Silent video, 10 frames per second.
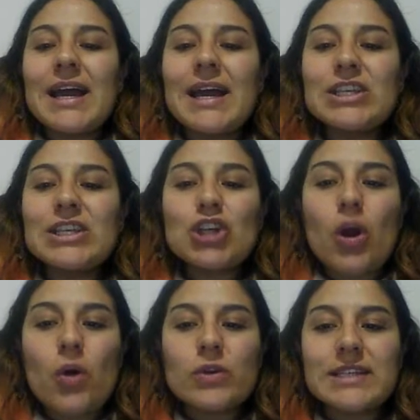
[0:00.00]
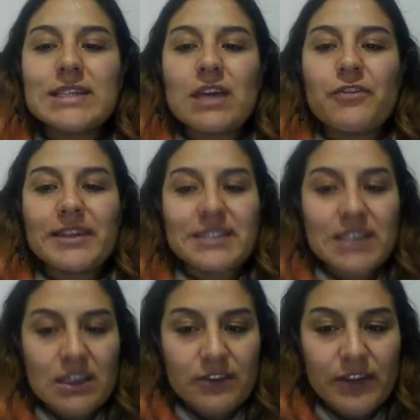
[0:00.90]
each code is
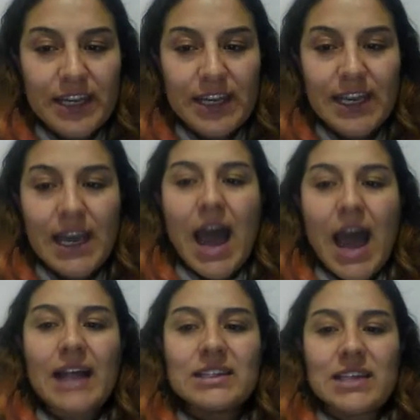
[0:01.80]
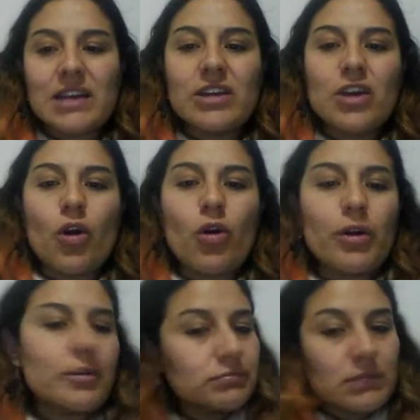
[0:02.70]
effectively a category
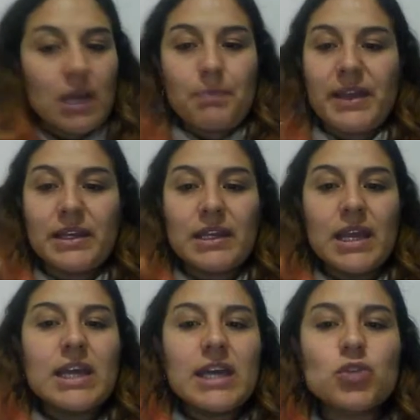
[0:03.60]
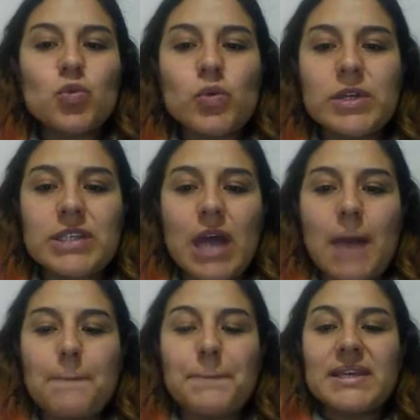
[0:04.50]
or a bin into which
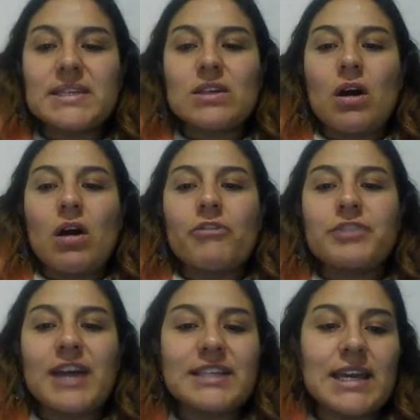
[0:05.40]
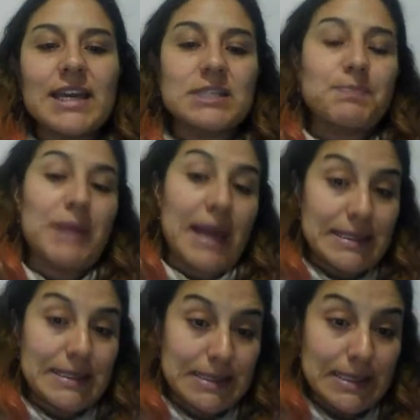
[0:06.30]
a piece of data is
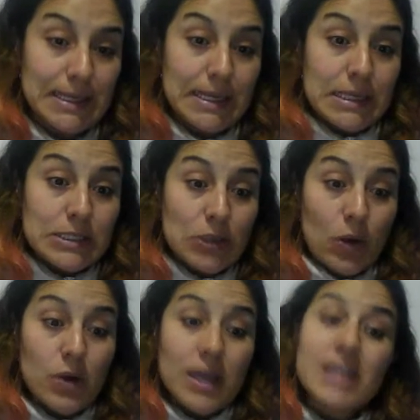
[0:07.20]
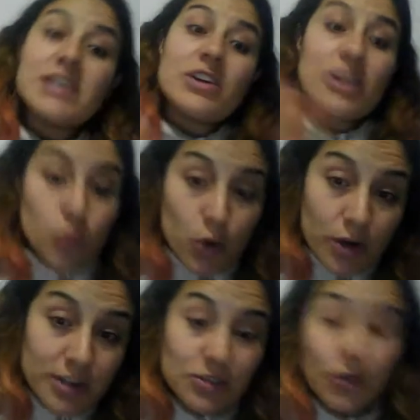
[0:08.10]
placed. So either it
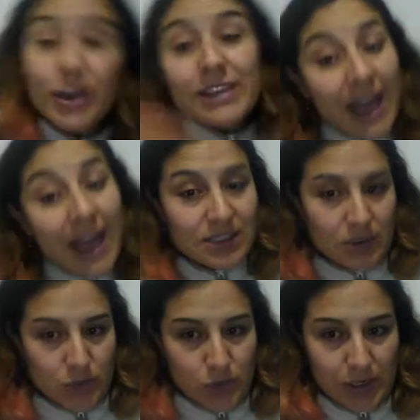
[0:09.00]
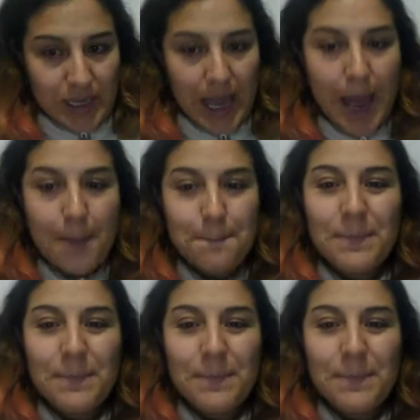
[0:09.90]
works or it doesn't work, yeah?